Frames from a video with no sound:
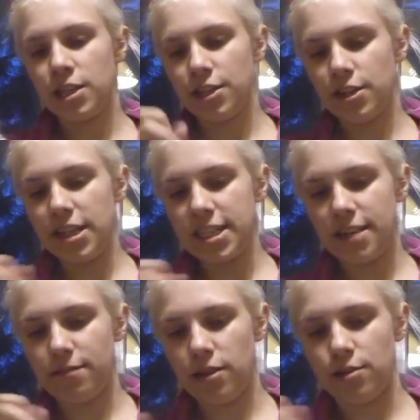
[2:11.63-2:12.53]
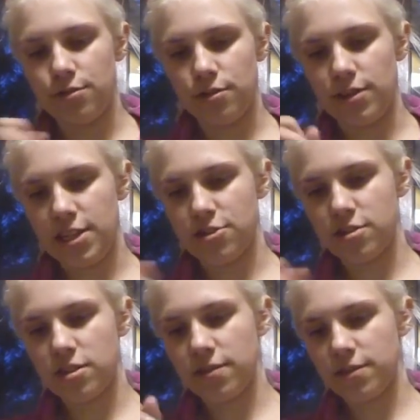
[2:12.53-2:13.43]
You don't need to have loads on there, just enough